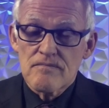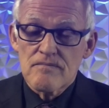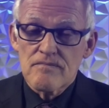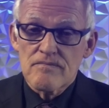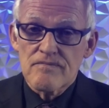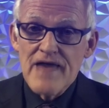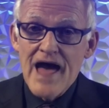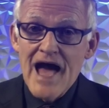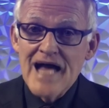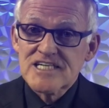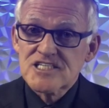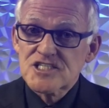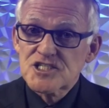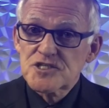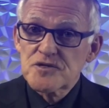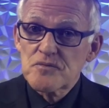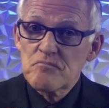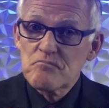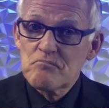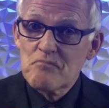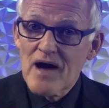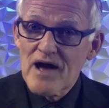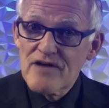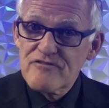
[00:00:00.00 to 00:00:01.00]
That's
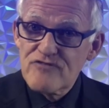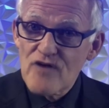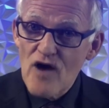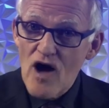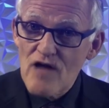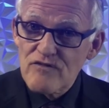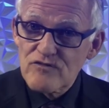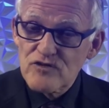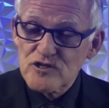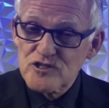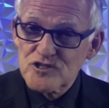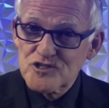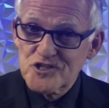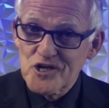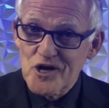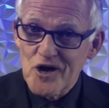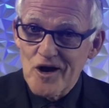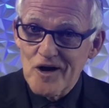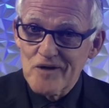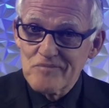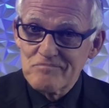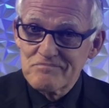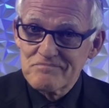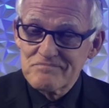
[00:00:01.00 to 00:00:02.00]
my father's
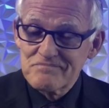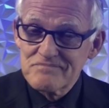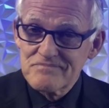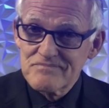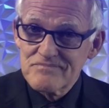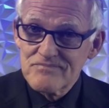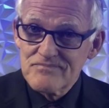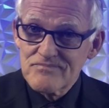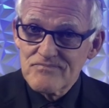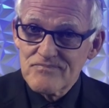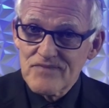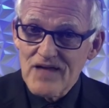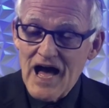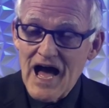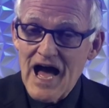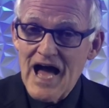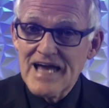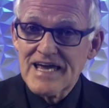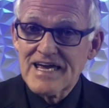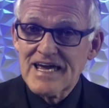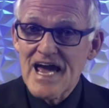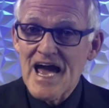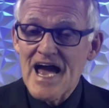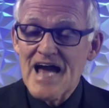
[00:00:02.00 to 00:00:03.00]
job.
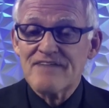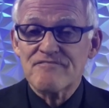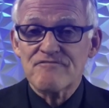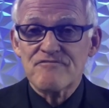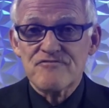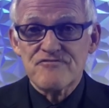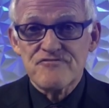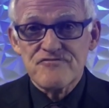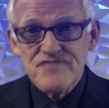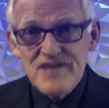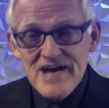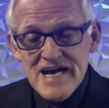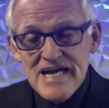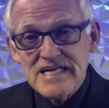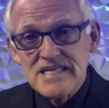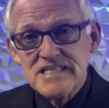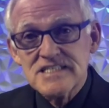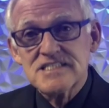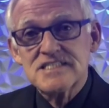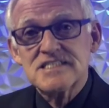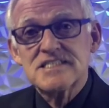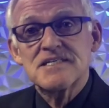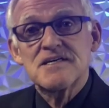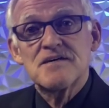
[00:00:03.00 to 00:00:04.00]
I can't
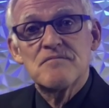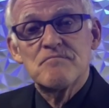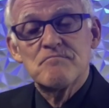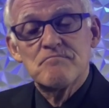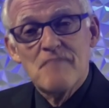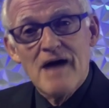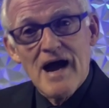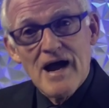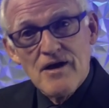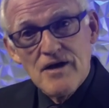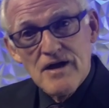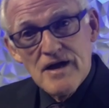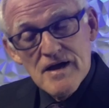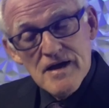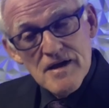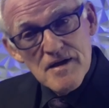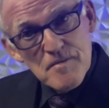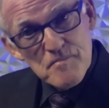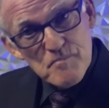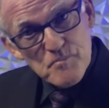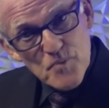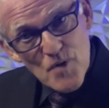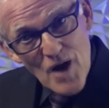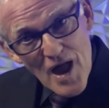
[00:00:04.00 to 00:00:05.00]
fix my
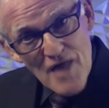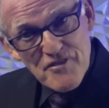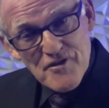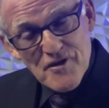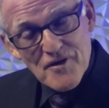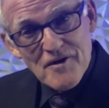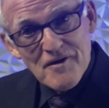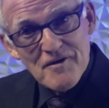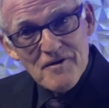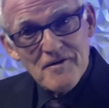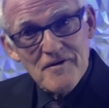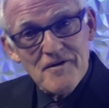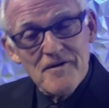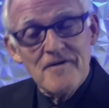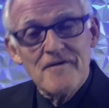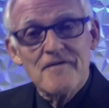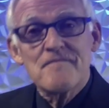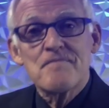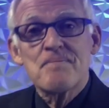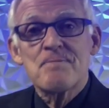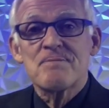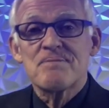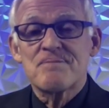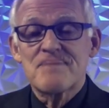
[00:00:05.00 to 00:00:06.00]
brother.
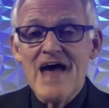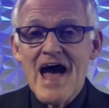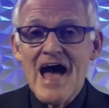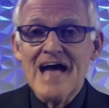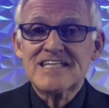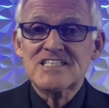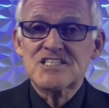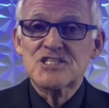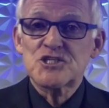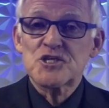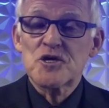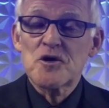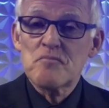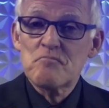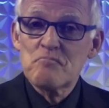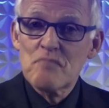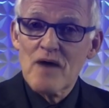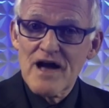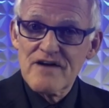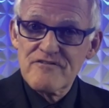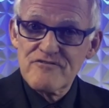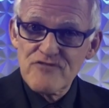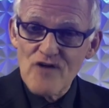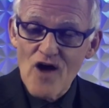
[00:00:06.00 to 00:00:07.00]
That's
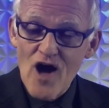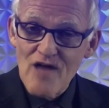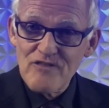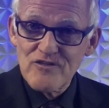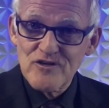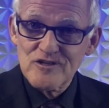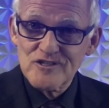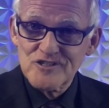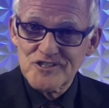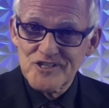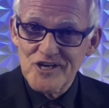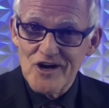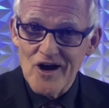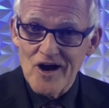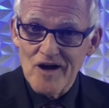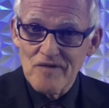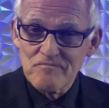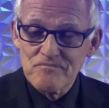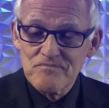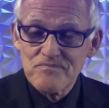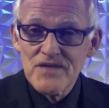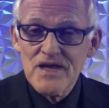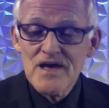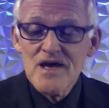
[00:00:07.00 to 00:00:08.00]
my father's job.
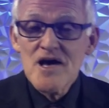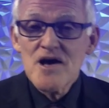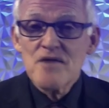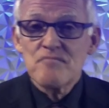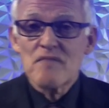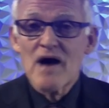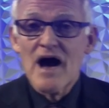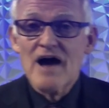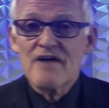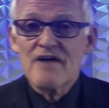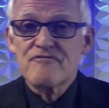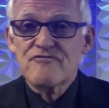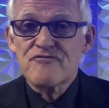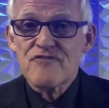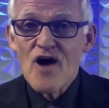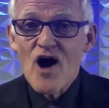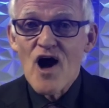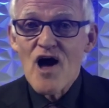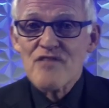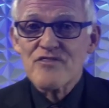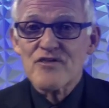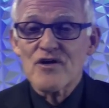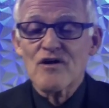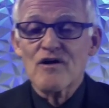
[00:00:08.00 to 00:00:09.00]
My
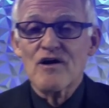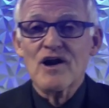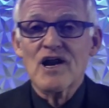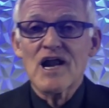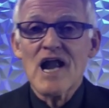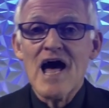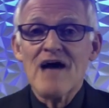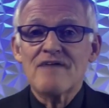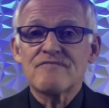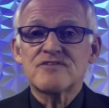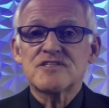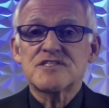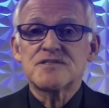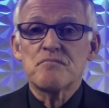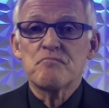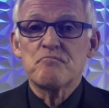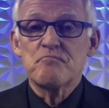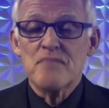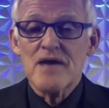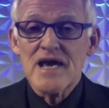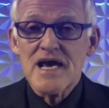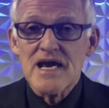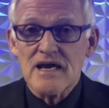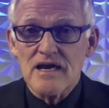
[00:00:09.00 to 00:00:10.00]
father loves
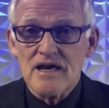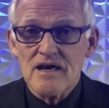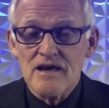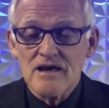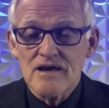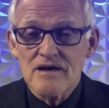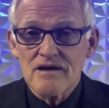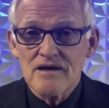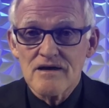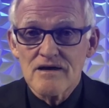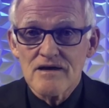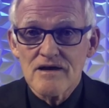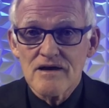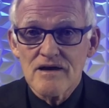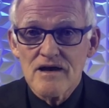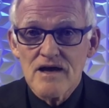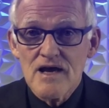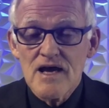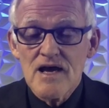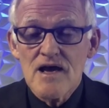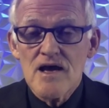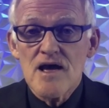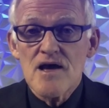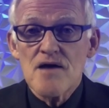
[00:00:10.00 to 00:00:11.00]
me,
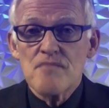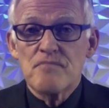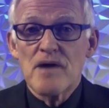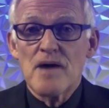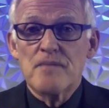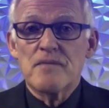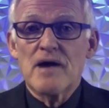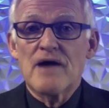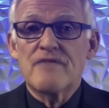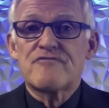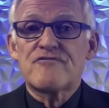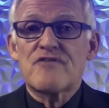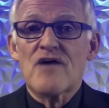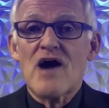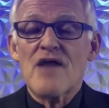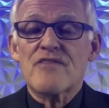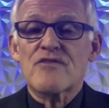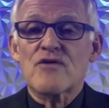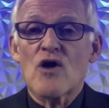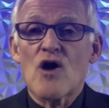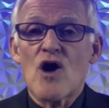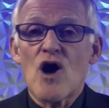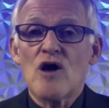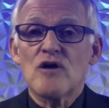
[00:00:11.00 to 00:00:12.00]
but my
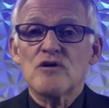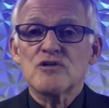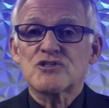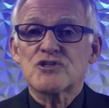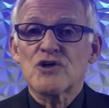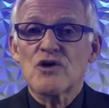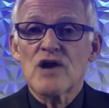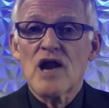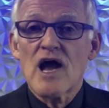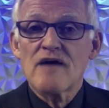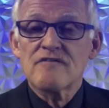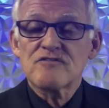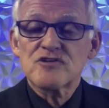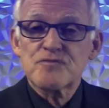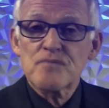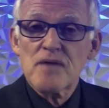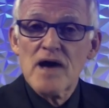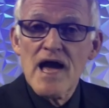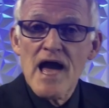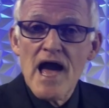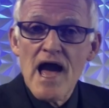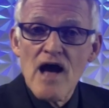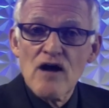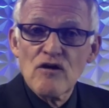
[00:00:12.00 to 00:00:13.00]
father also loves
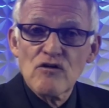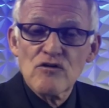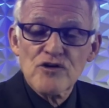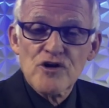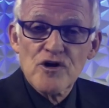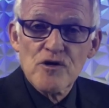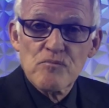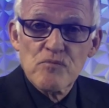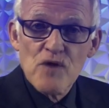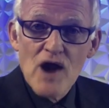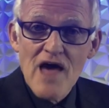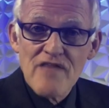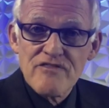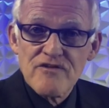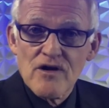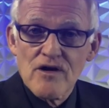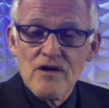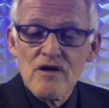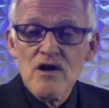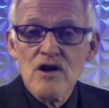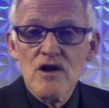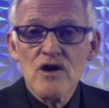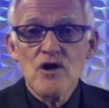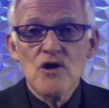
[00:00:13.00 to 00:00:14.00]
my elder
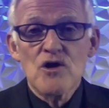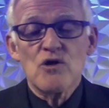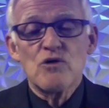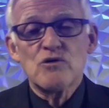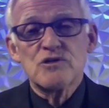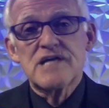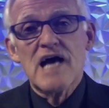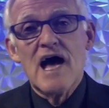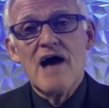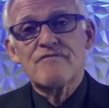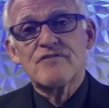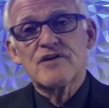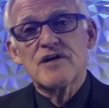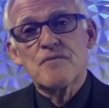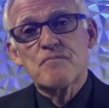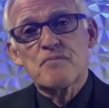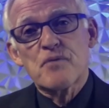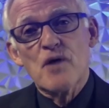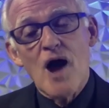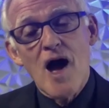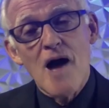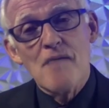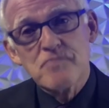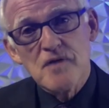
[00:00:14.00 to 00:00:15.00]
brother who's having a
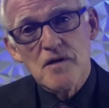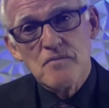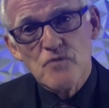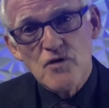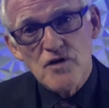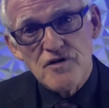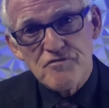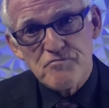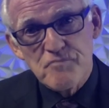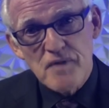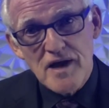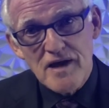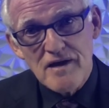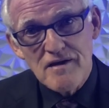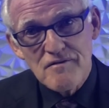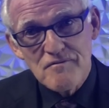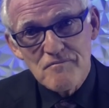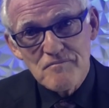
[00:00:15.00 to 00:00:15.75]
problem with me.